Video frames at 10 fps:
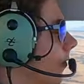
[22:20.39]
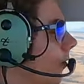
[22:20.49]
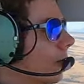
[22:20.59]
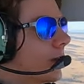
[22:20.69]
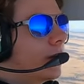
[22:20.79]

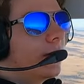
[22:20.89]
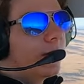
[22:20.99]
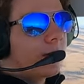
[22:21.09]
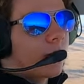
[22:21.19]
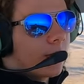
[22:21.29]
forcing
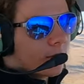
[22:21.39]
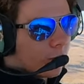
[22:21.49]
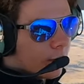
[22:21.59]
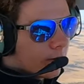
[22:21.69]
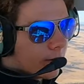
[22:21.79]
the prop to
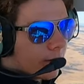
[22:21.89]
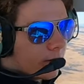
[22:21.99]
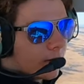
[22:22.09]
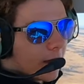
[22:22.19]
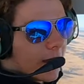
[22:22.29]

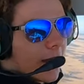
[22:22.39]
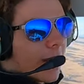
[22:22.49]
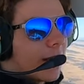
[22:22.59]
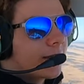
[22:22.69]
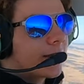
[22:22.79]
windmill.
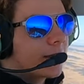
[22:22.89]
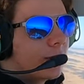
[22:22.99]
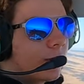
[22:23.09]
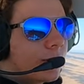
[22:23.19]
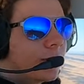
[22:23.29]
And it's actually a more